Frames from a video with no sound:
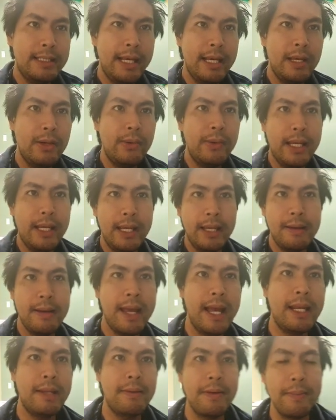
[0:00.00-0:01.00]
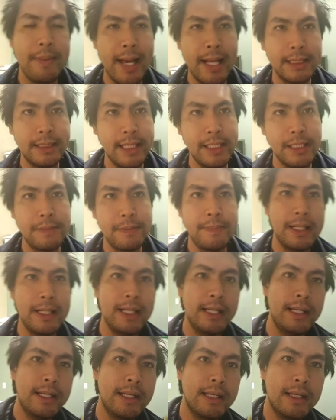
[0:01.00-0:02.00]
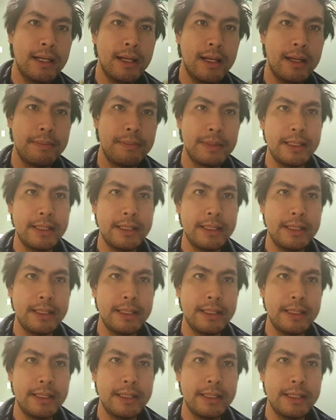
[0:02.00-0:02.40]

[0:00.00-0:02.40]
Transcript: AoE enemy max HP